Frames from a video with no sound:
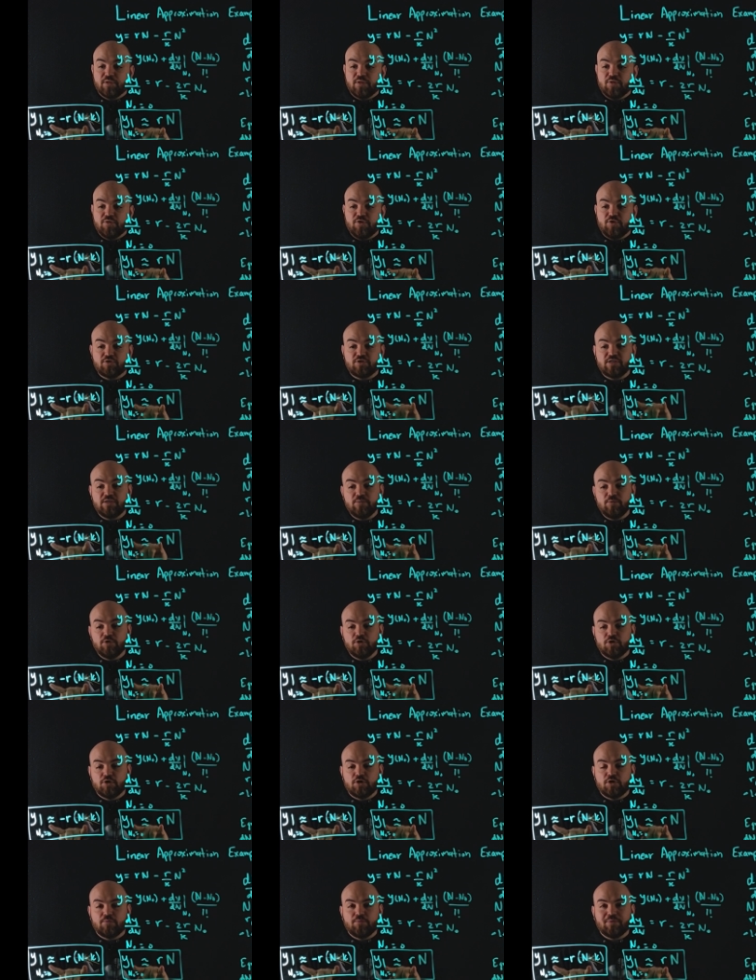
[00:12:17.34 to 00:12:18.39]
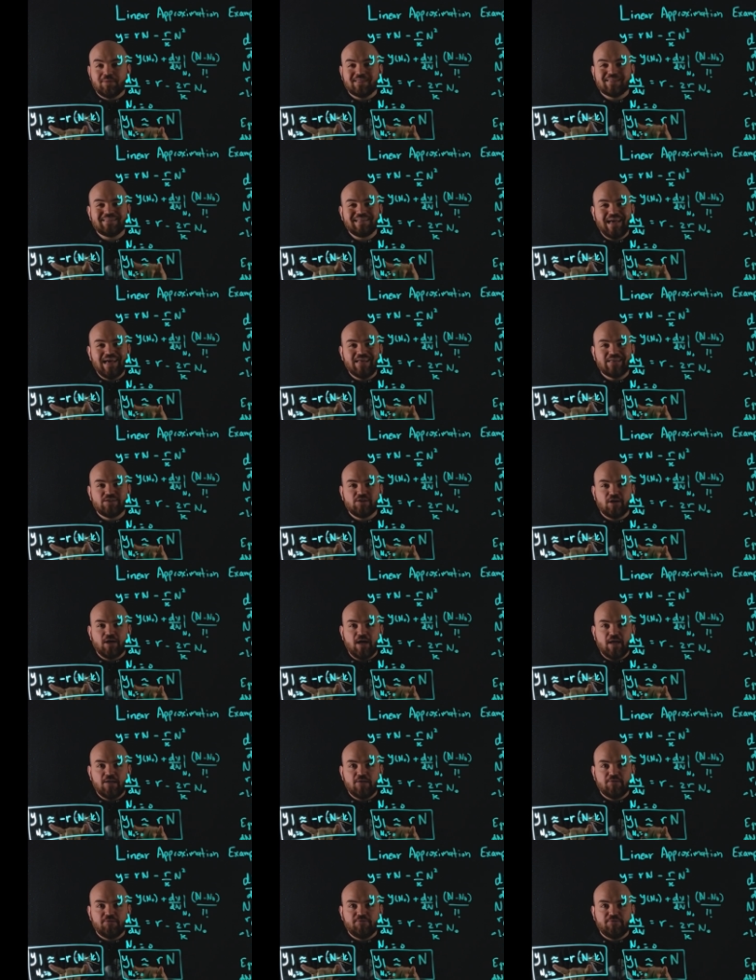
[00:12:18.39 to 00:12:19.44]
They're similar, but the signs are
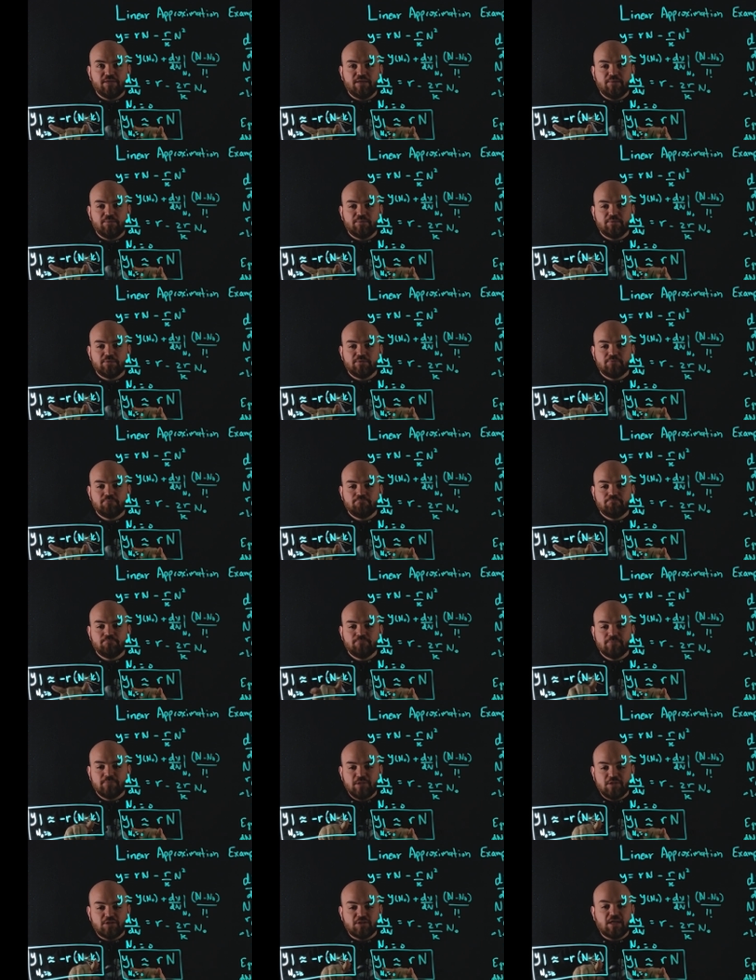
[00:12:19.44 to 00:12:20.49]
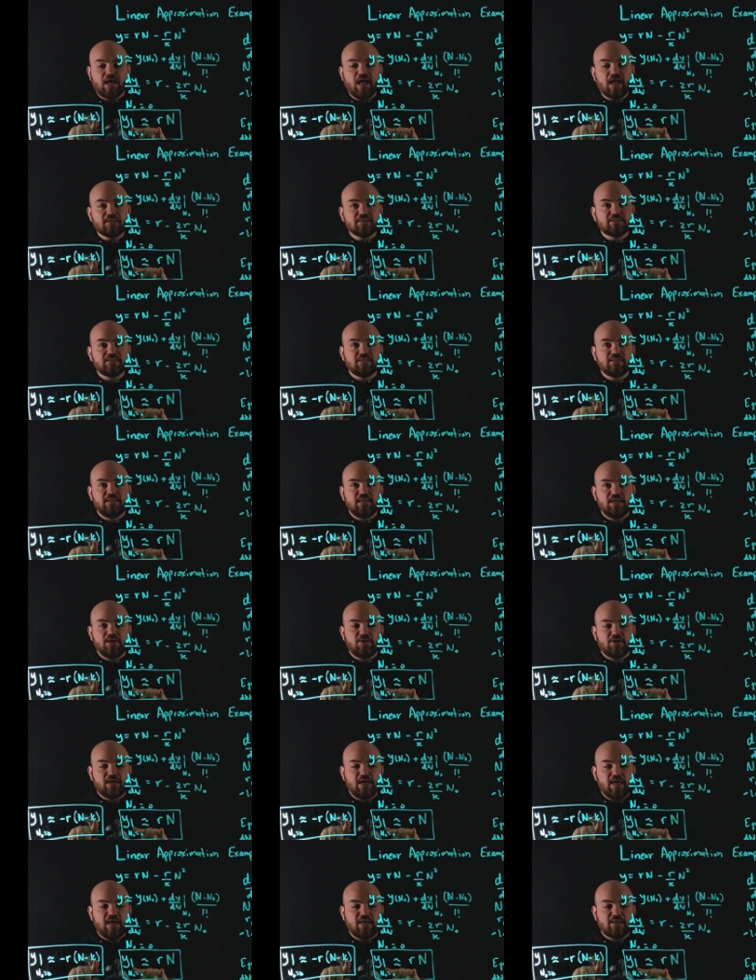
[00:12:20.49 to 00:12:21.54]
kind of flipped. There's a constant here,
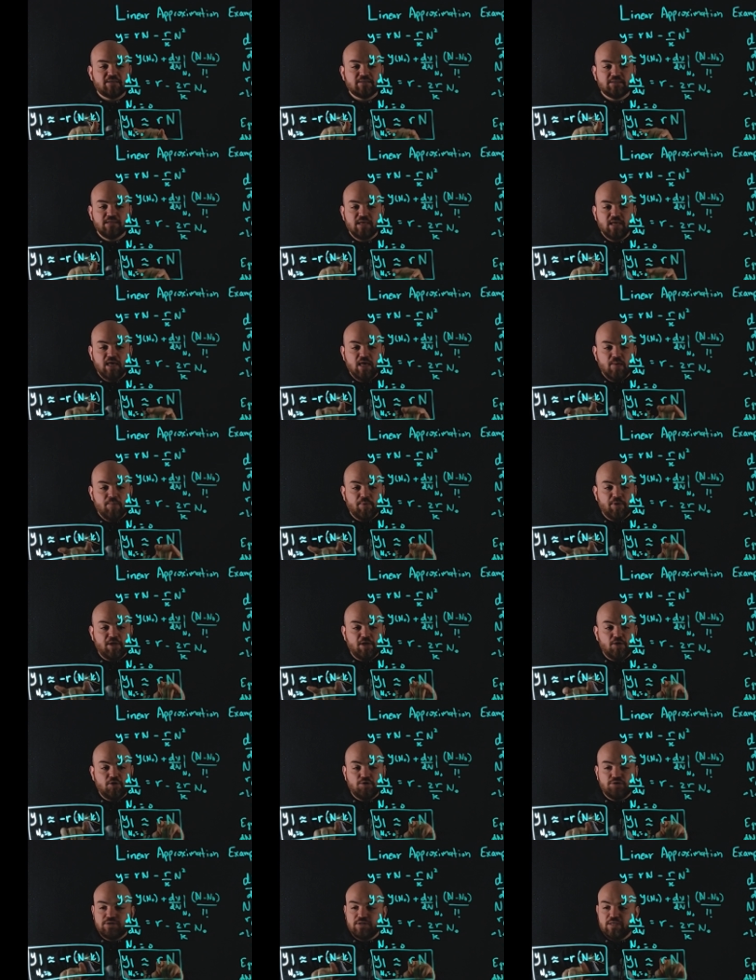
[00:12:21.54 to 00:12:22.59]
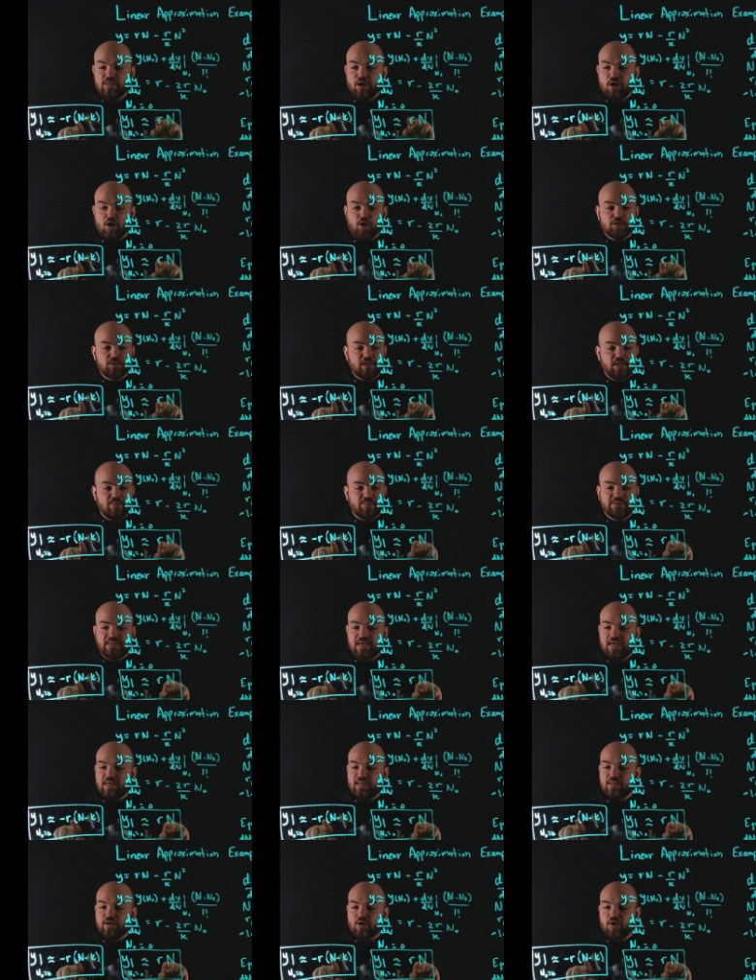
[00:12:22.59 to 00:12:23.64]
yes, but here you see r times
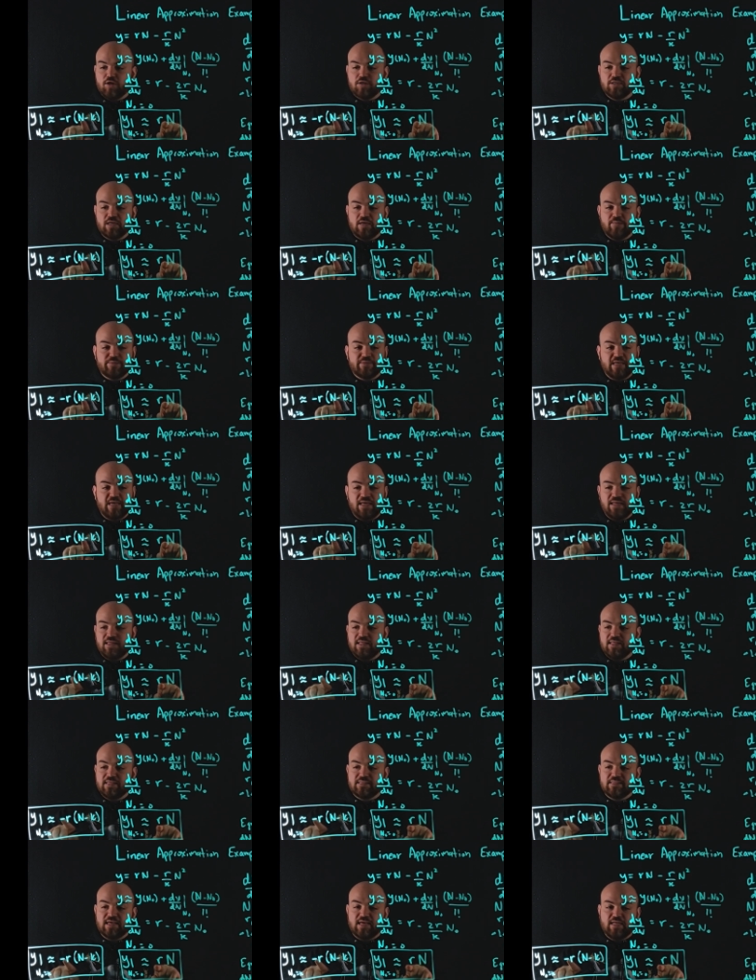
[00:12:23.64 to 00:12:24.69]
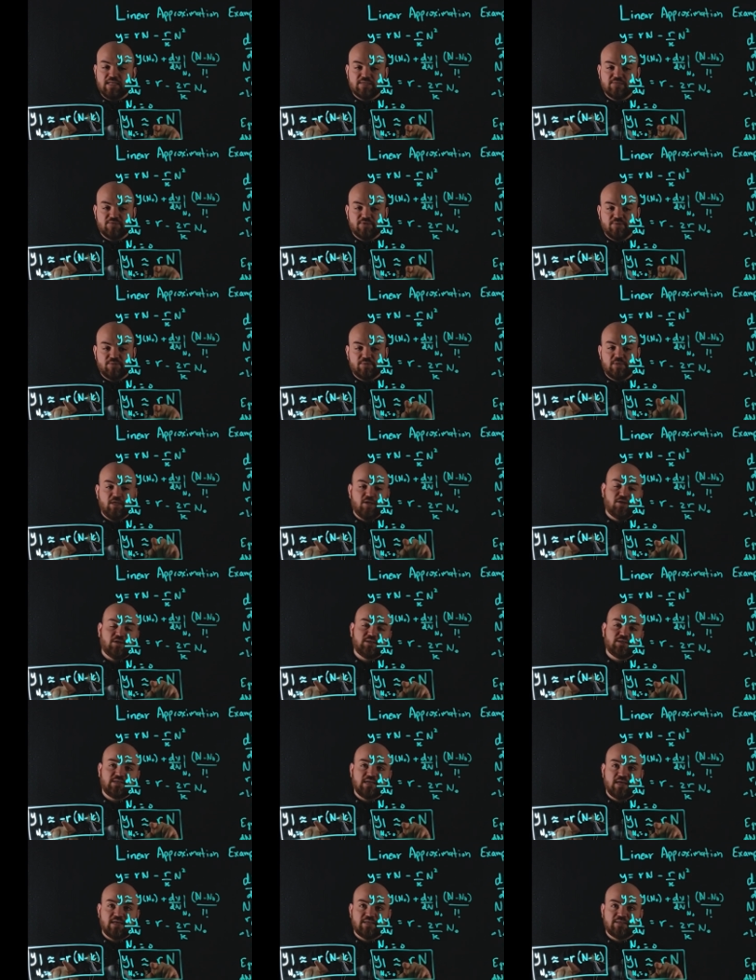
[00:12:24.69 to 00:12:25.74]
n, this sign is flipped here, the
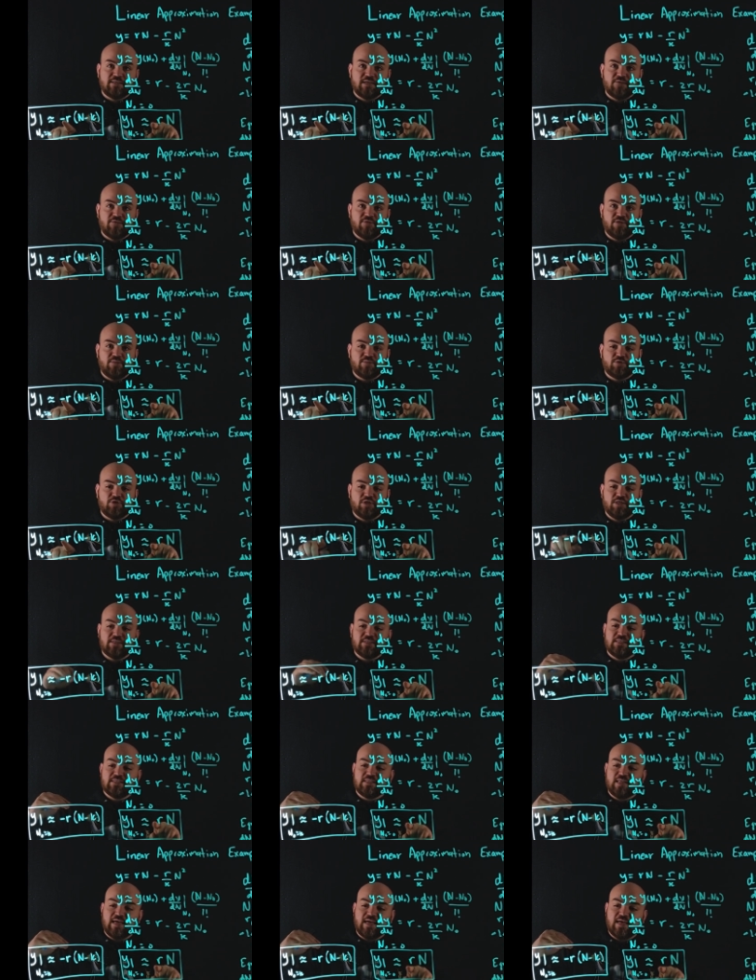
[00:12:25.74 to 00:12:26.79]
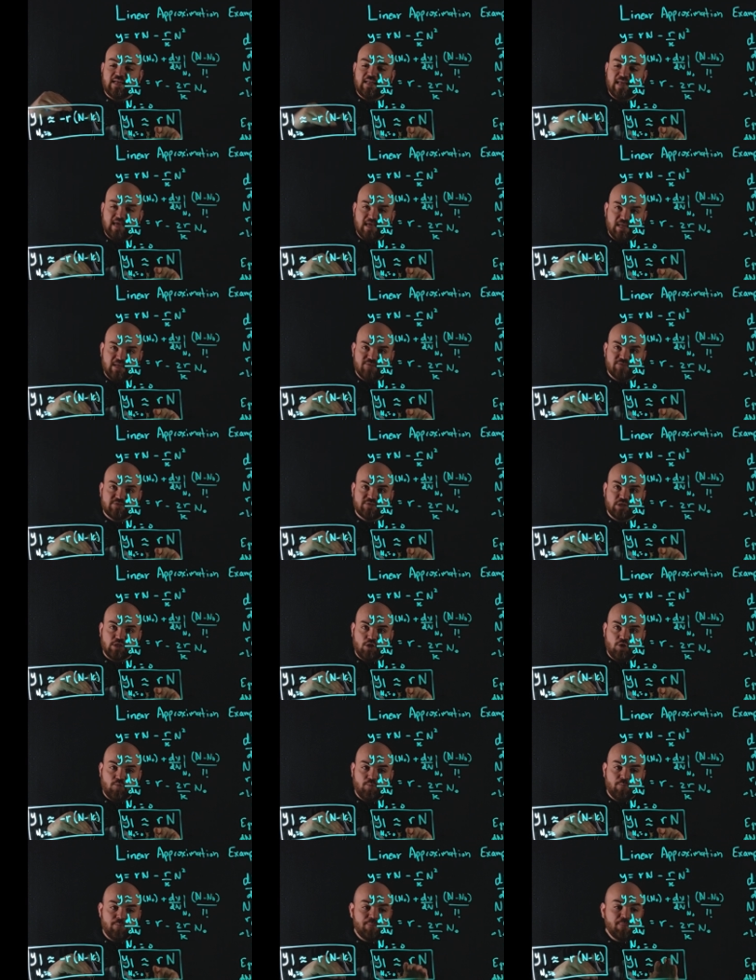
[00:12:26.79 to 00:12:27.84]
sign is not flipped. So this is like a negative
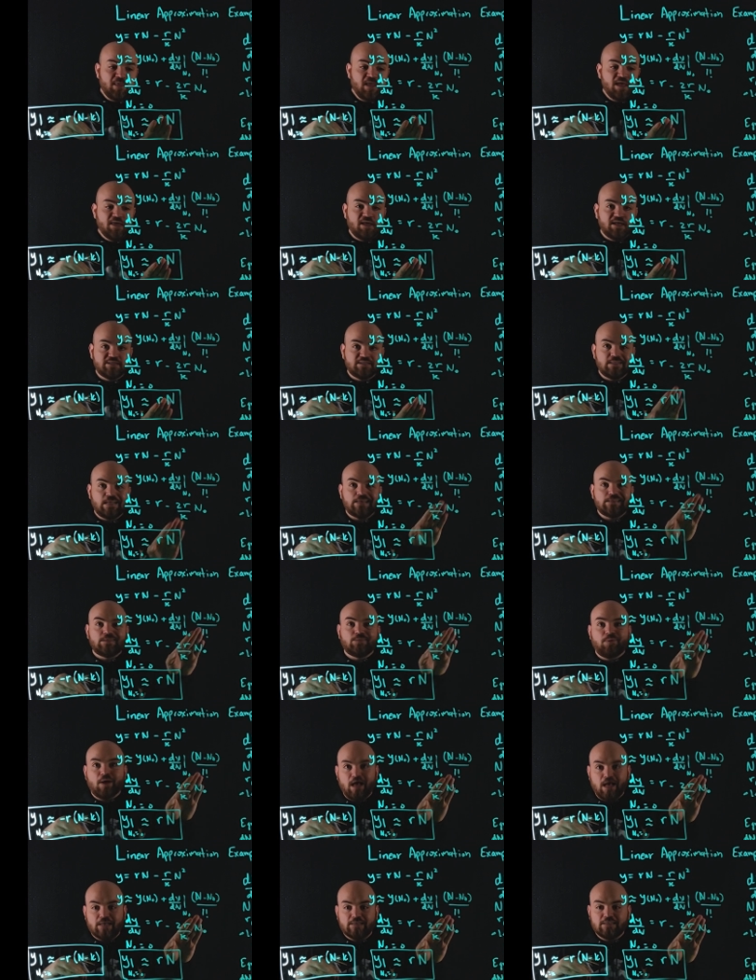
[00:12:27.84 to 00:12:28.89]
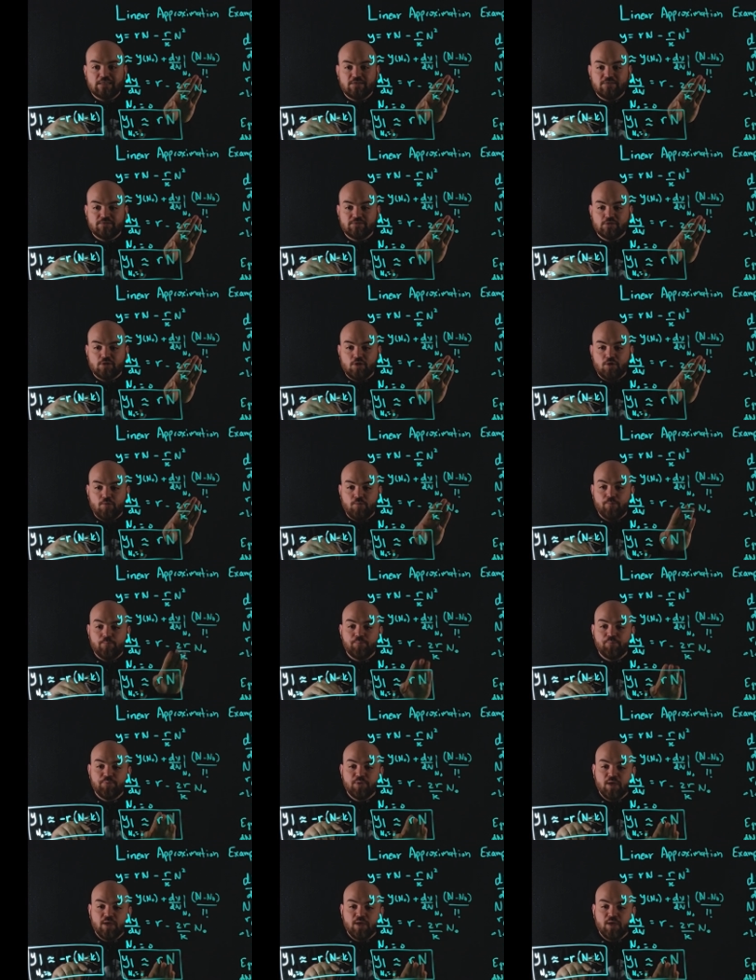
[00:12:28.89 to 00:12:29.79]
slope, this has a positive slope,